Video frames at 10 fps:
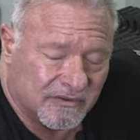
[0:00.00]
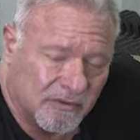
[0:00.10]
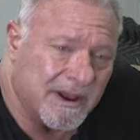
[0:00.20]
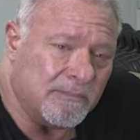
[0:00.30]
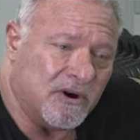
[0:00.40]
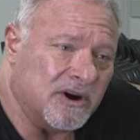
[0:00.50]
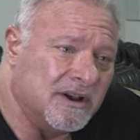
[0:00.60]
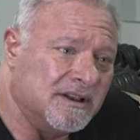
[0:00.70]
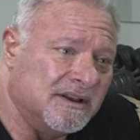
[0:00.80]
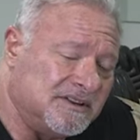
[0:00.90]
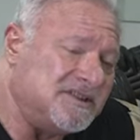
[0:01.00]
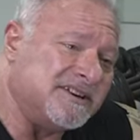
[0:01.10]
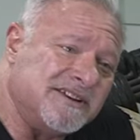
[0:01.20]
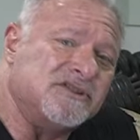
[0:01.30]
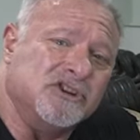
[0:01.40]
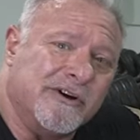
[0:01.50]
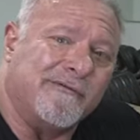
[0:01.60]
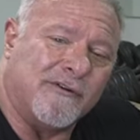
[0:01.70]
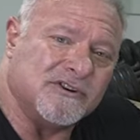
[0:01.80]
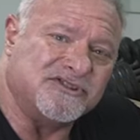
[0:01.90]
Remember, this isn't your
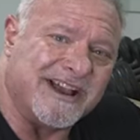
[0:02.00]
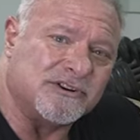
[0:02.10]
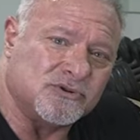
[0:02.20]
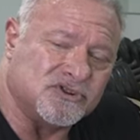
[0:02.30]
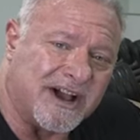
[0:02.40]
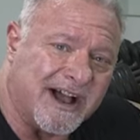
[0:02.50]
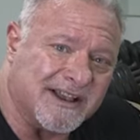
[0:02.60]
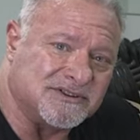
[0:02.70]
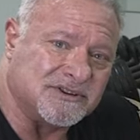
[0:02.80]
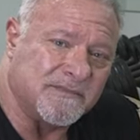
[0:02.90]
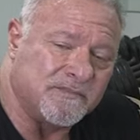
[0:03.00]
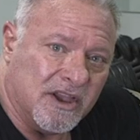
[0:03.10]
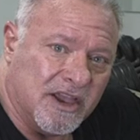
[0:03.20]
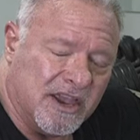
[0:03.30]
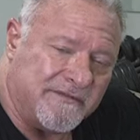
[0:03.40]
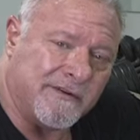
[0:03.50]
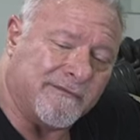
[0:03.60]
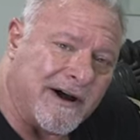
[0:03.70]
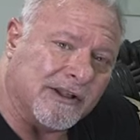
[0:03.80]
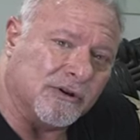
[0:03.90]
first exercise. If you
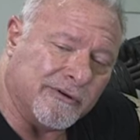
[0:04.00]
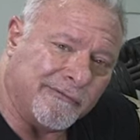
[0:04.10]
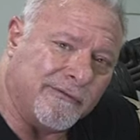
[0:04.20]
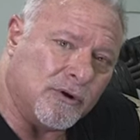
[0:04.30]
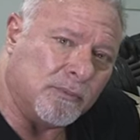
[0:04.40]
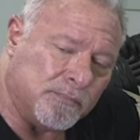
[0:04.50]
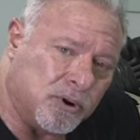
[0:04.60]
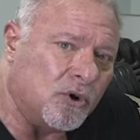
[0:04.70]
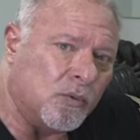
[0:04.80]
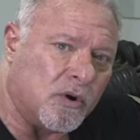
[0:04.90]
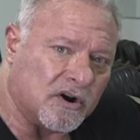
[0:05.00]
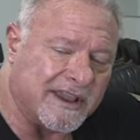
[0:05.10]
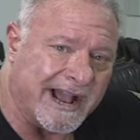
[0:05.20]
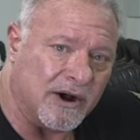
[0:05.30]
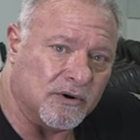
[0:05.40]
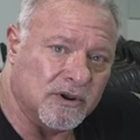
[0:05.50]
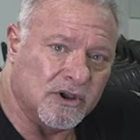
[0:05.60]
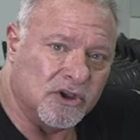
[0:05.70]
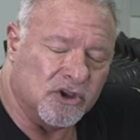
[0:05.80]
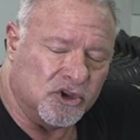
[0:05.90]
follow the full pull workout,
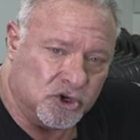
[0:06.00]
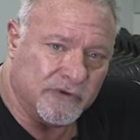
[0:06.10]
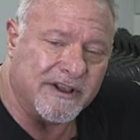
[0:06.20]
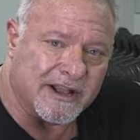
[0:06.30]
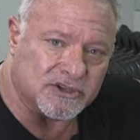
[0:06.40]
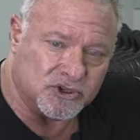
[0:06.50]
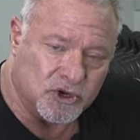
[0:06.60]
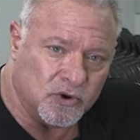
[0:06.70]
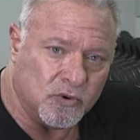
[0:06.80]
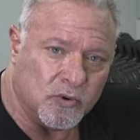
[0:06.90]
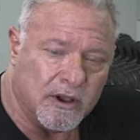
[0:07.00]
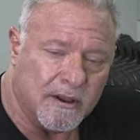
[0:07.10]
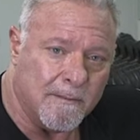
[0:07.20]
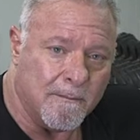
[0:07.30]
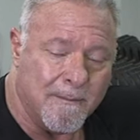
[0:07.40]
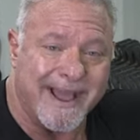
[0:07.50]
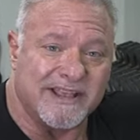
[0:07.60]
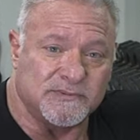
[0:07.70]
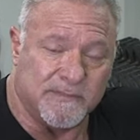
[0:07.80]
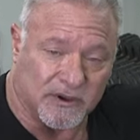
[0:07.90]
you've got two
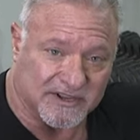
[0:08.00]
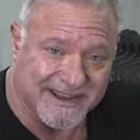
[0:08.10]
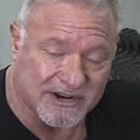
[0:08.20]
mass building